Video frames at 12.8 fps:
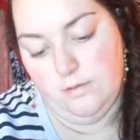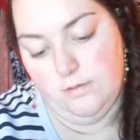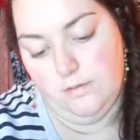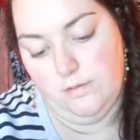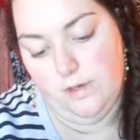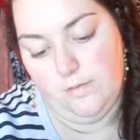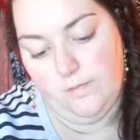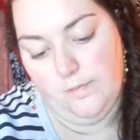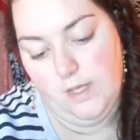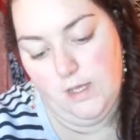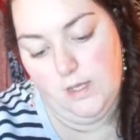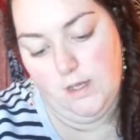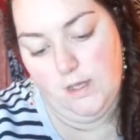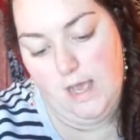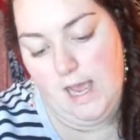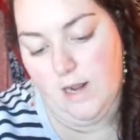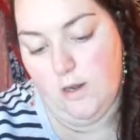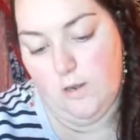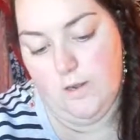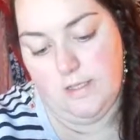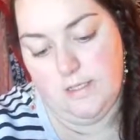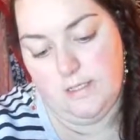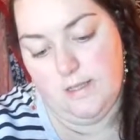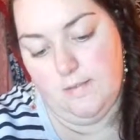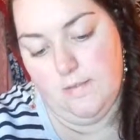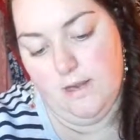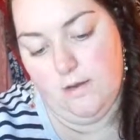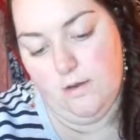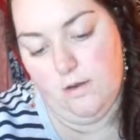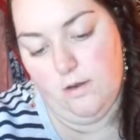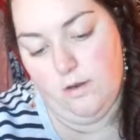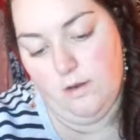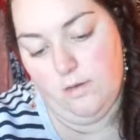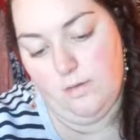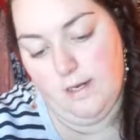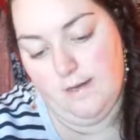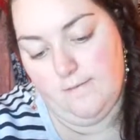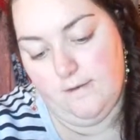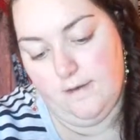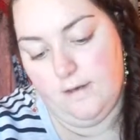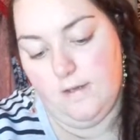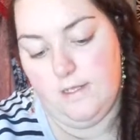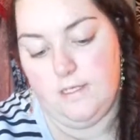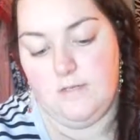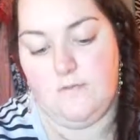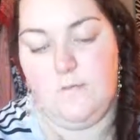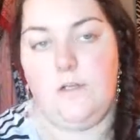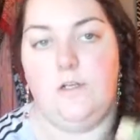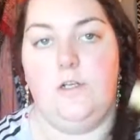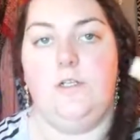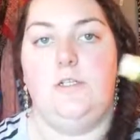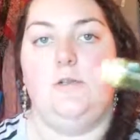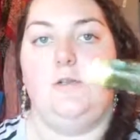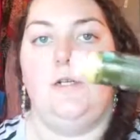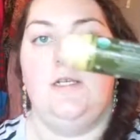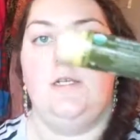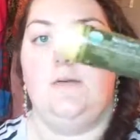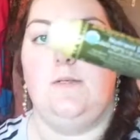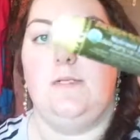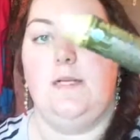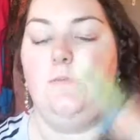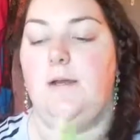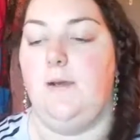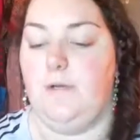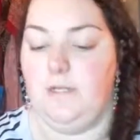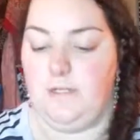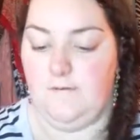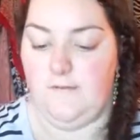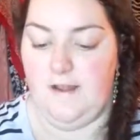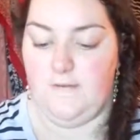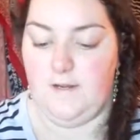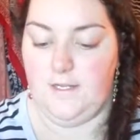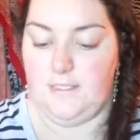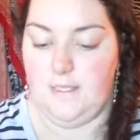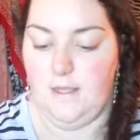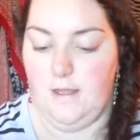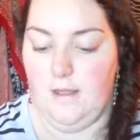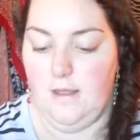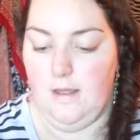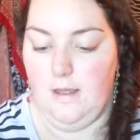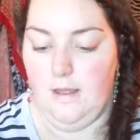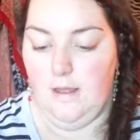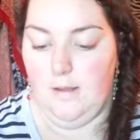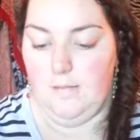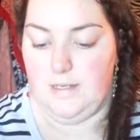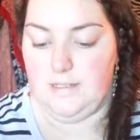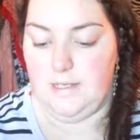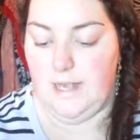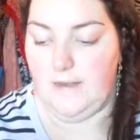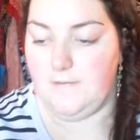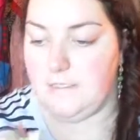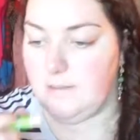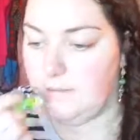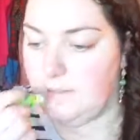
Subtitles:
no, I don't know what this, the Mango Go-Go, whatever. This is from the Jersey Shore. This was in my winter favorites, must-haves.